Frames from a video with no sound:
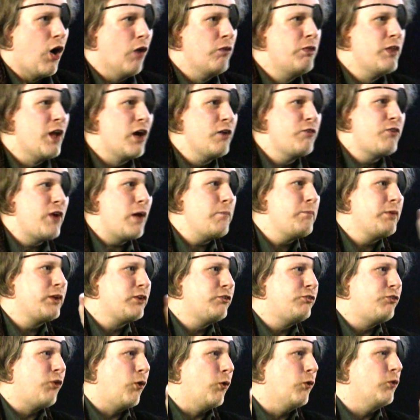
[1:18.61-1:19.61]
On
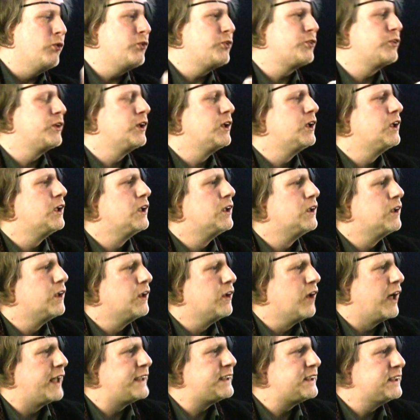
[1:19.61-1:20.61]
November the 4th,
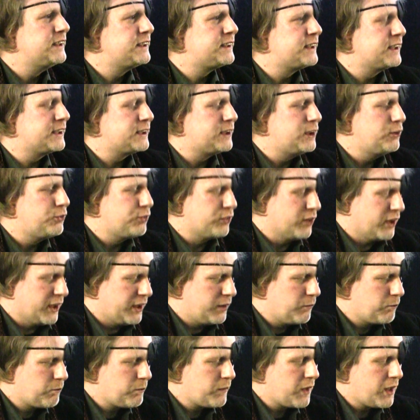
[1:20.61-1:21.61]

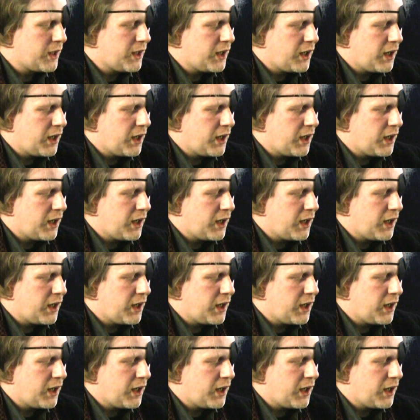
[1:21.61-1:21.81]
1963,